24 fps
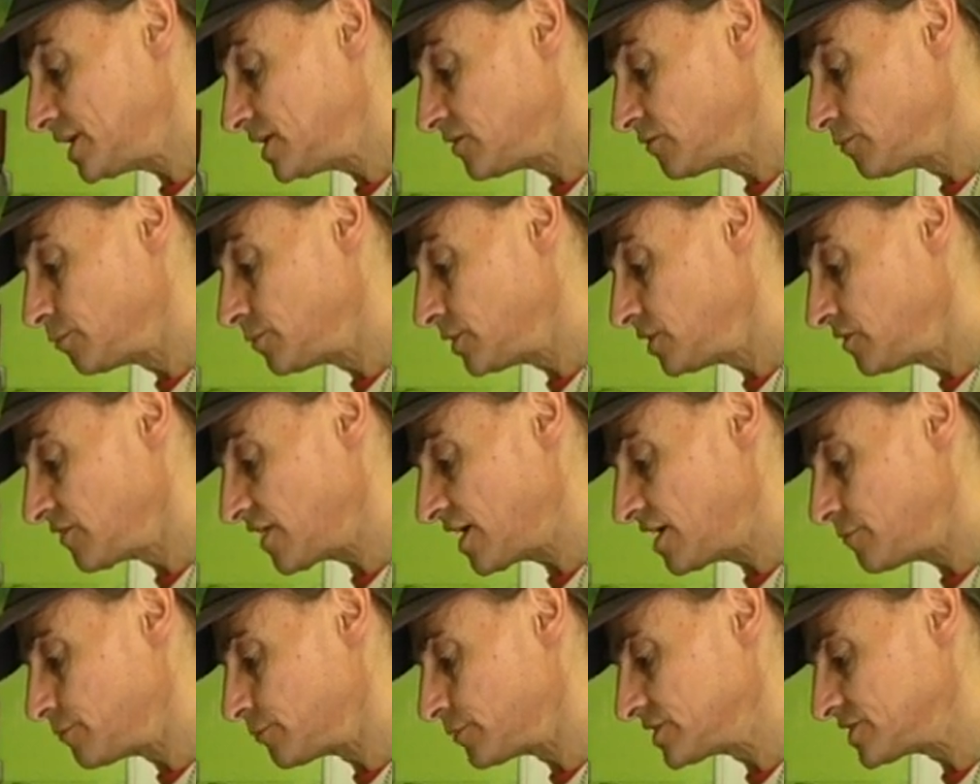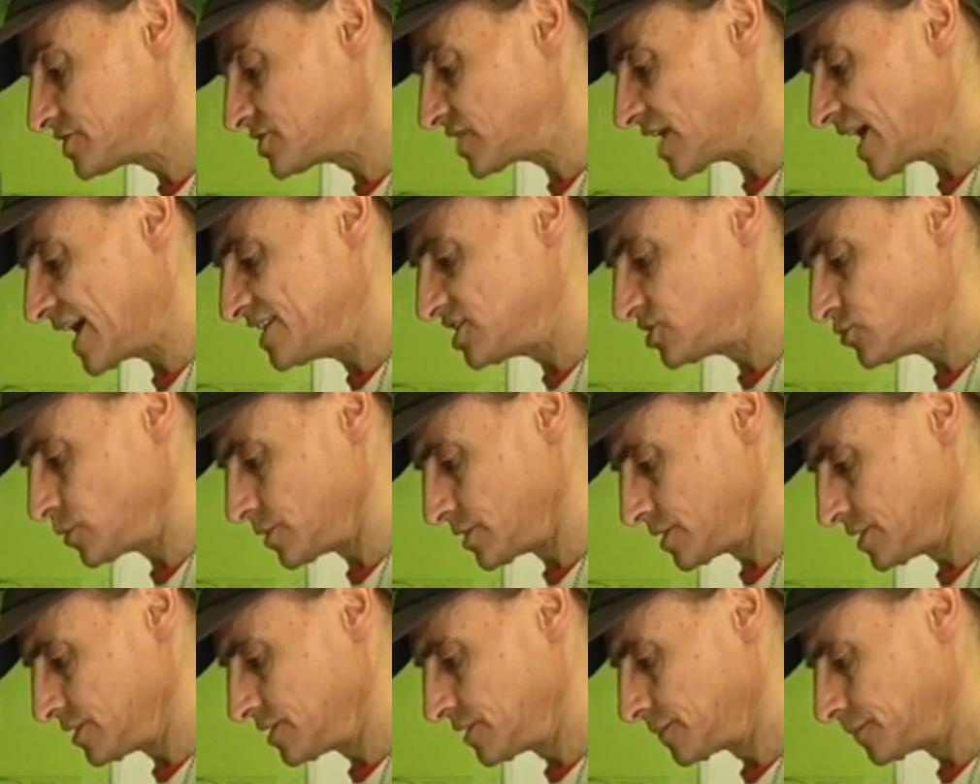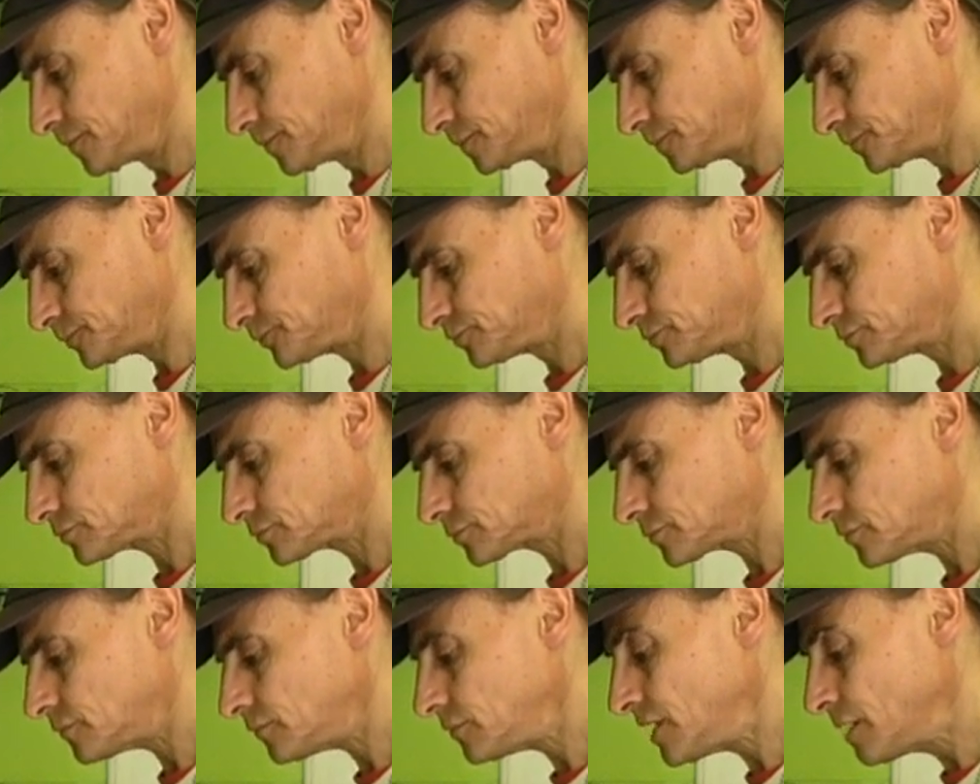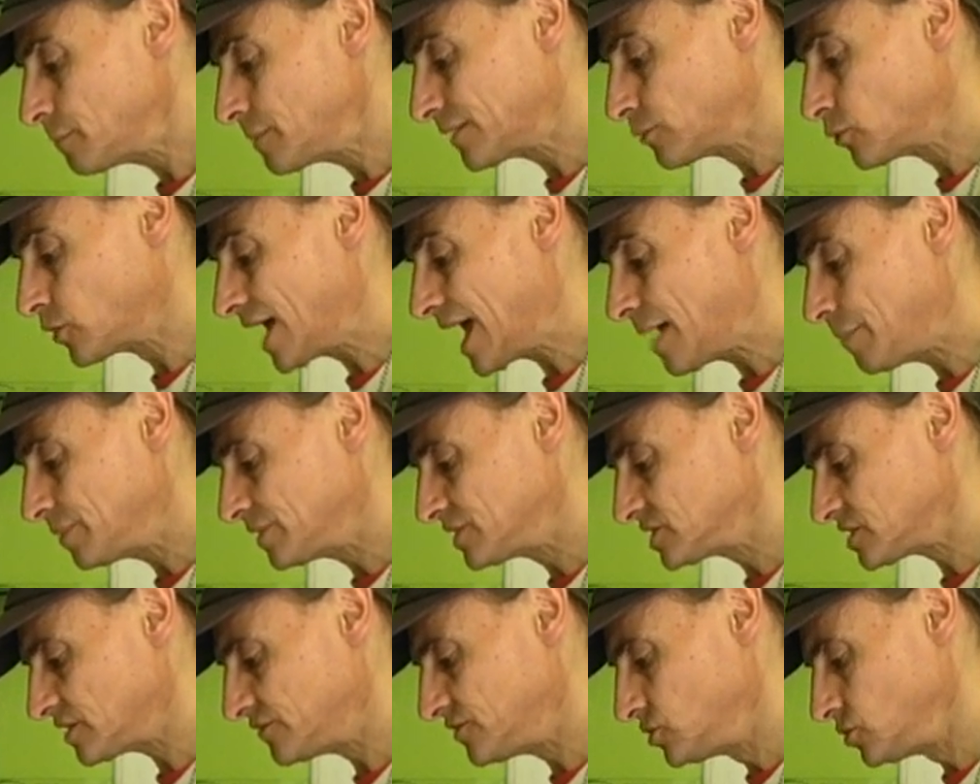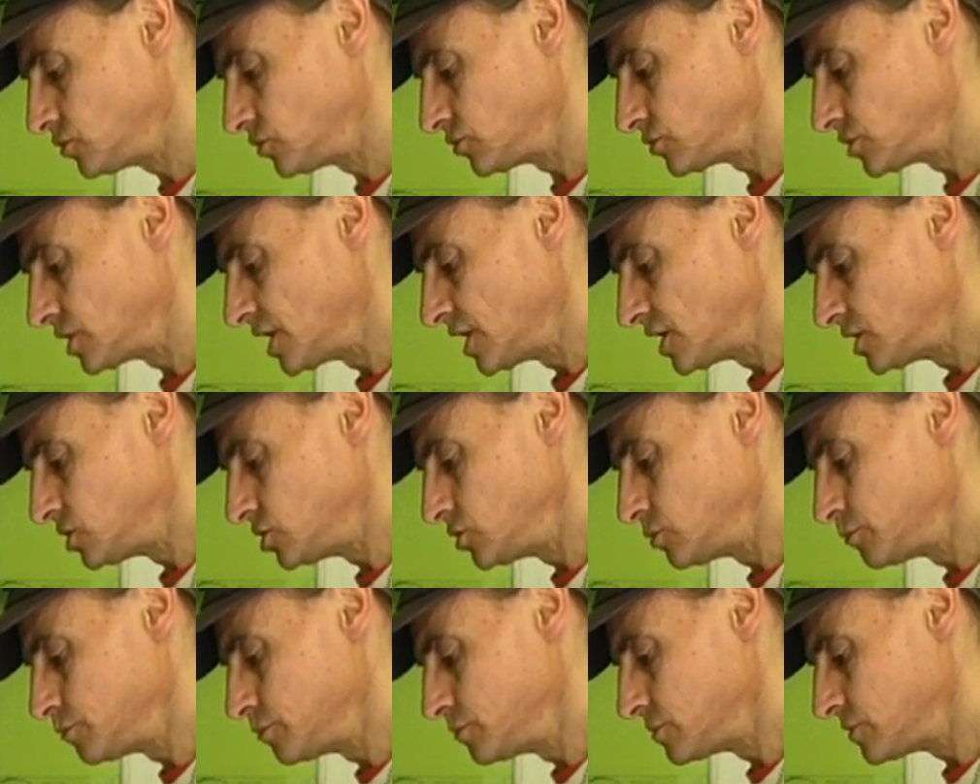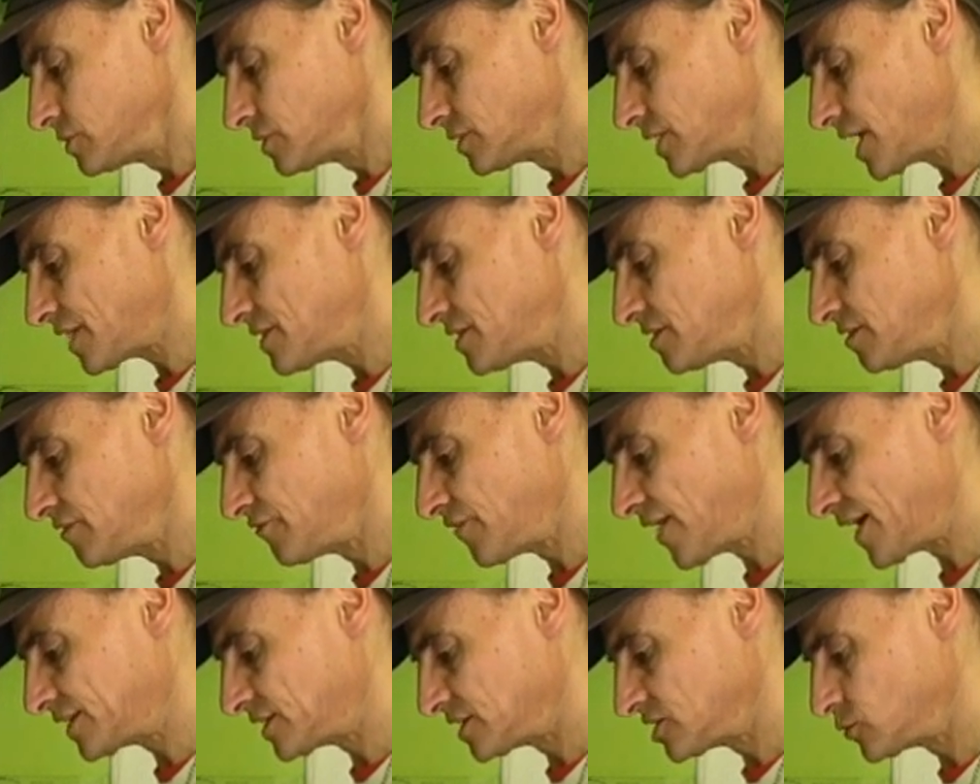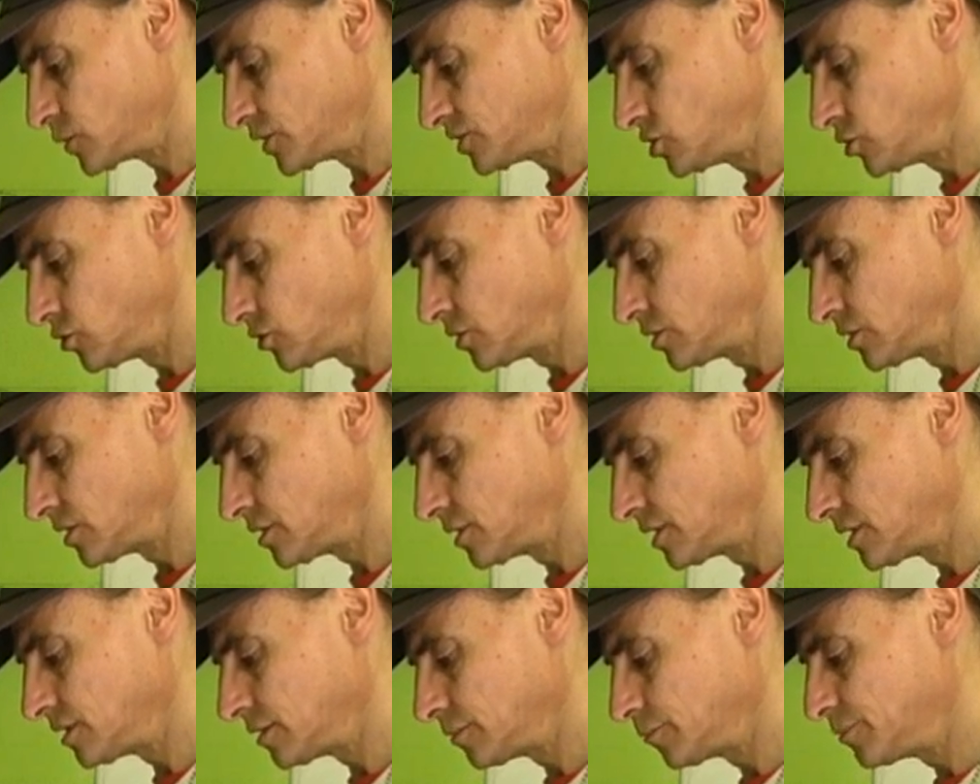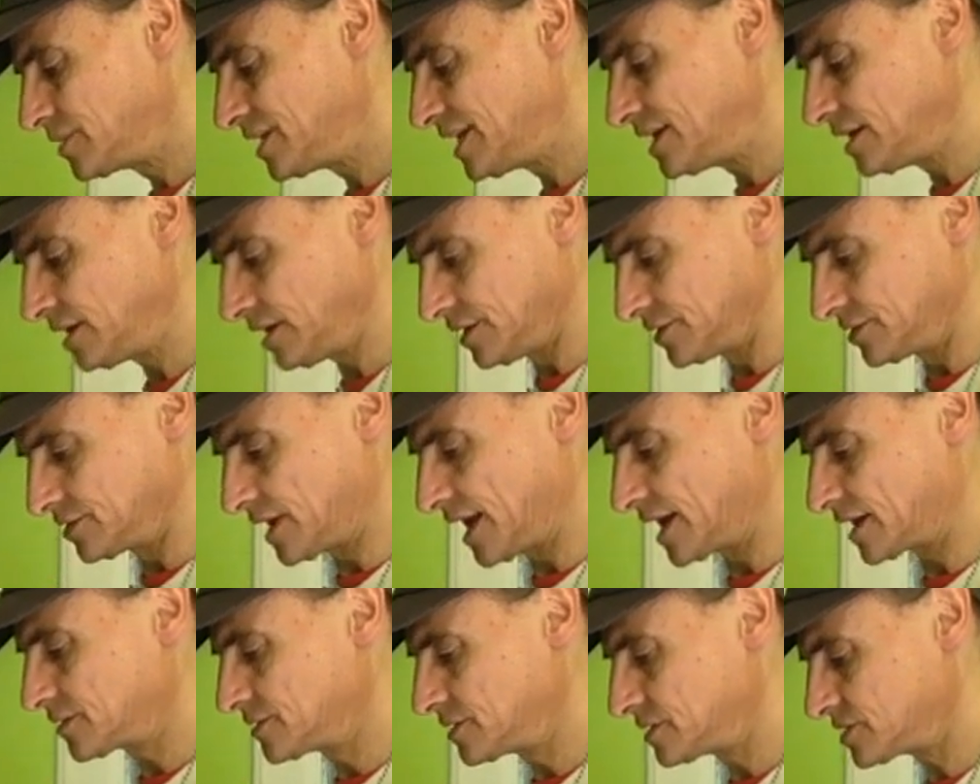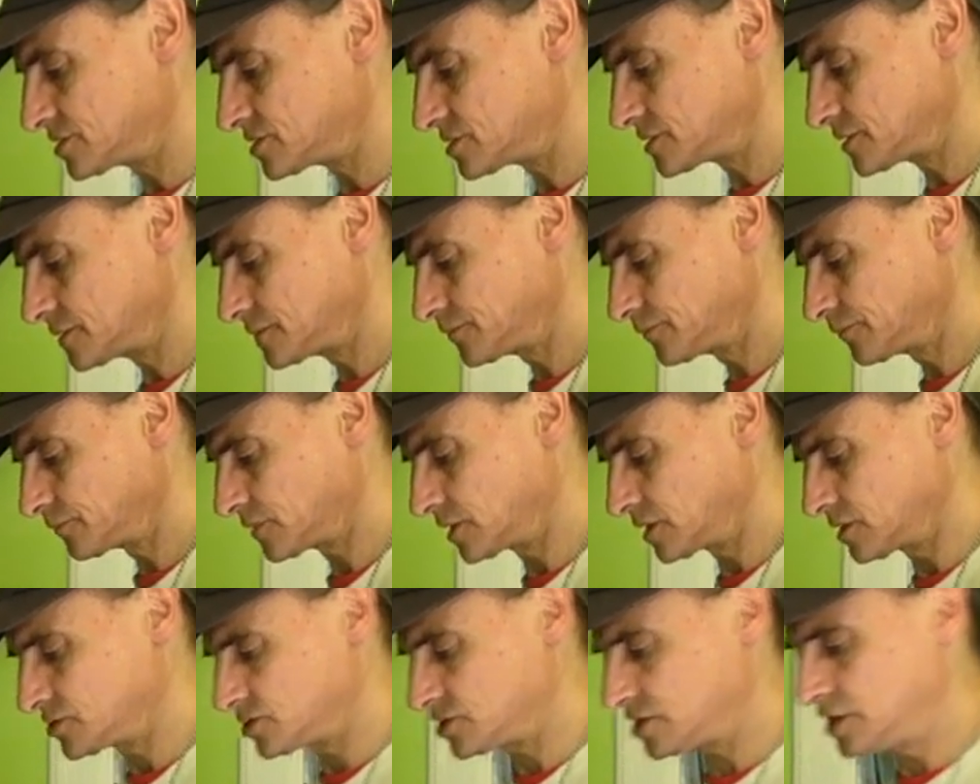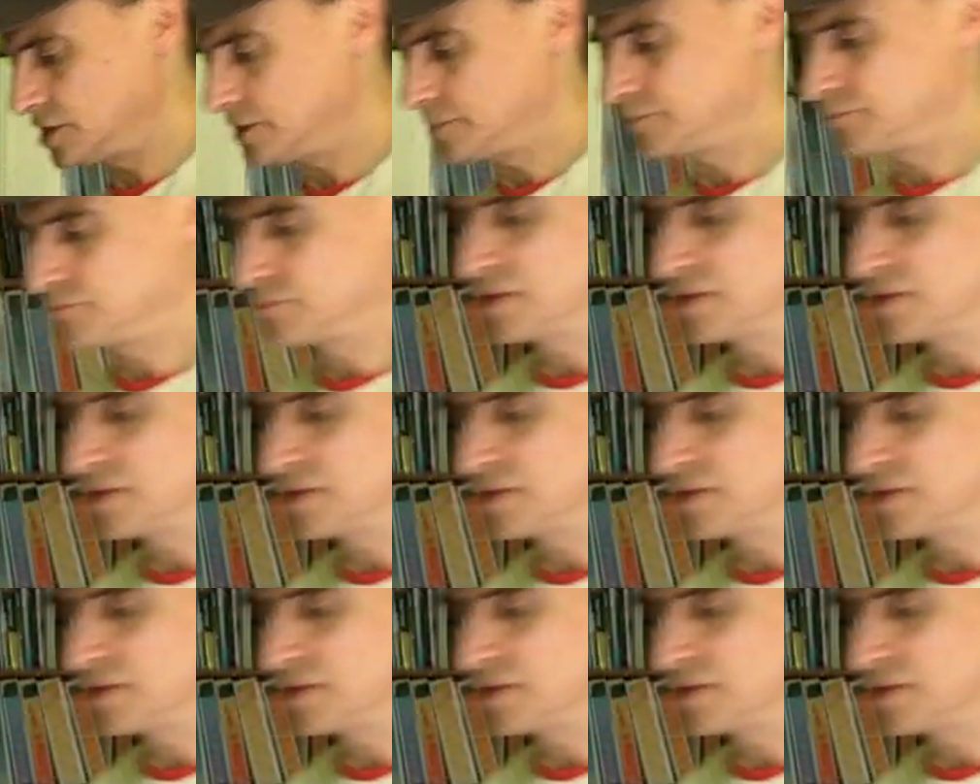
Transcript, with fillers: need to be very precise with it. But what happens if you, you another effect is when you peel it like this, see?